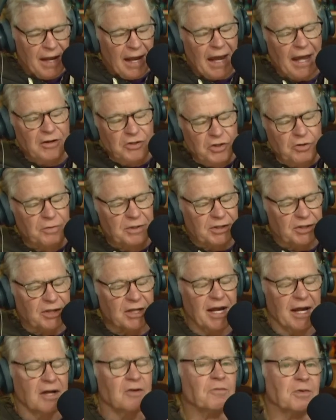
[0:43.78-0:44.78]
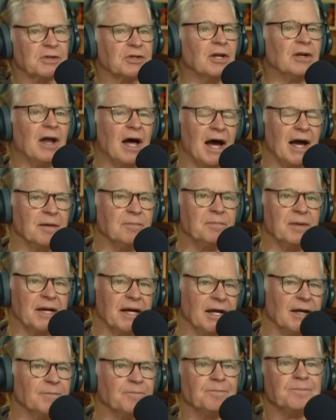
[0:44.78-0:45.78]
And you would think, with the line
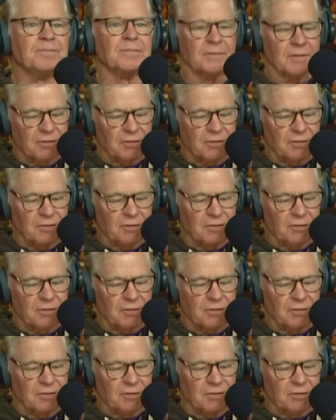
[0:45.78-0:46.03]
being